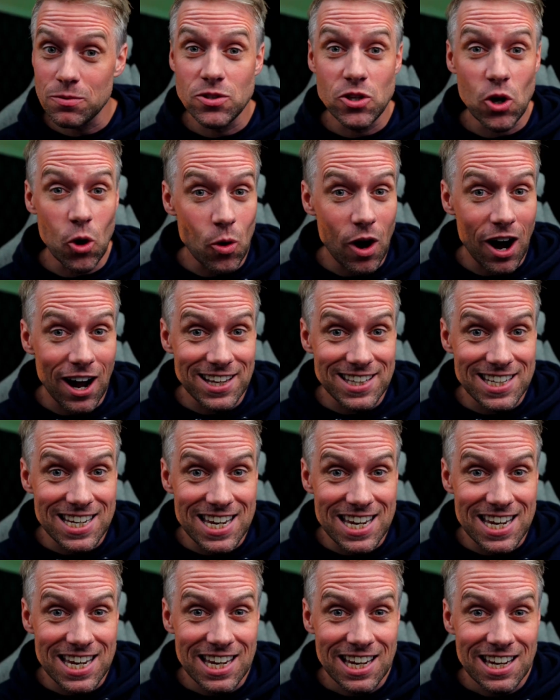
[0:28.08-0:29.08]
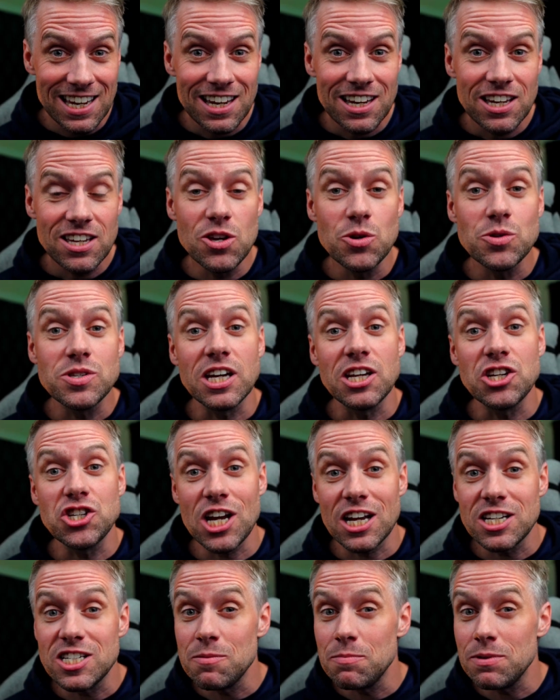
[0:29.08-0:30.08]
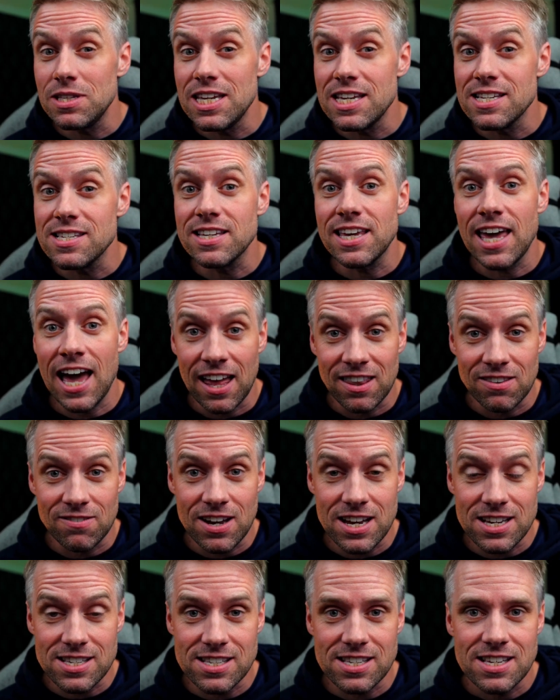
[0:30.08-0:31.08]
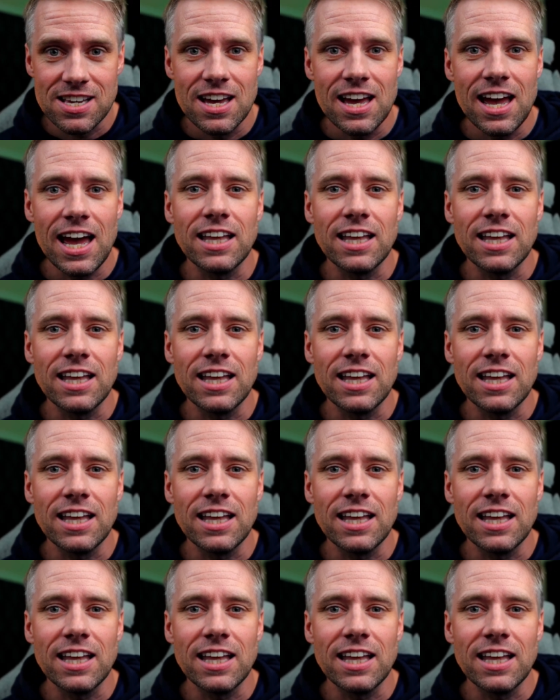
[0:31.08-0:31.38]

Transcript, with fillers: no I D E, using ChatGPT's Canvas